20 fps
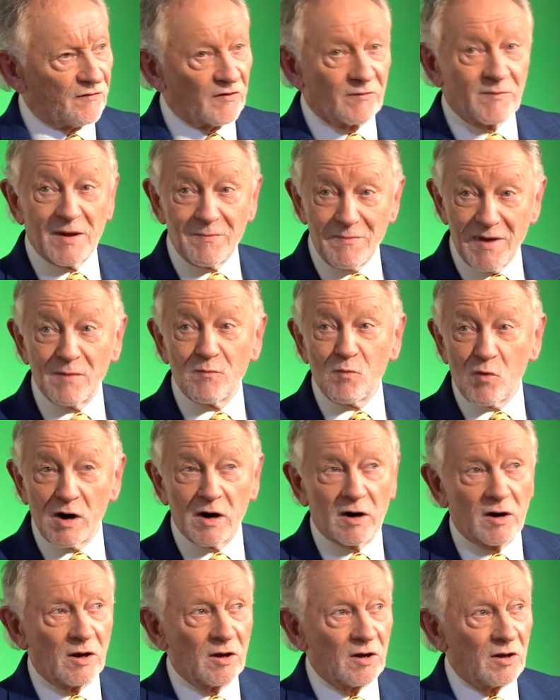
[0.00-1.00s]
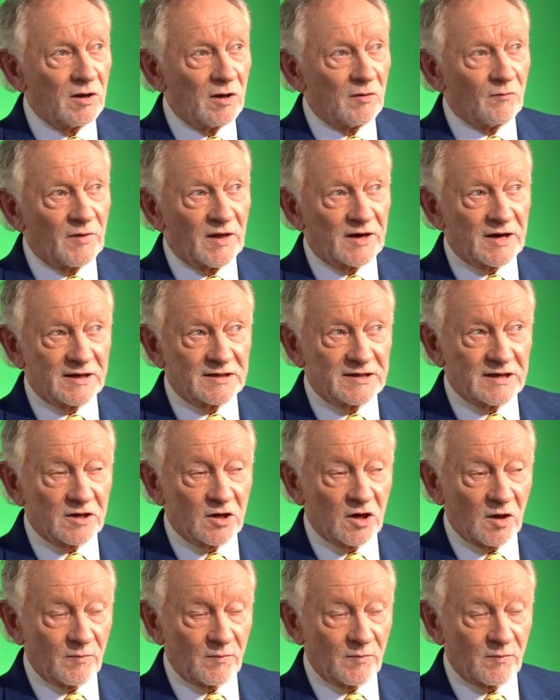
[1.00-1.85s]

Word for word: for my memoir that I did a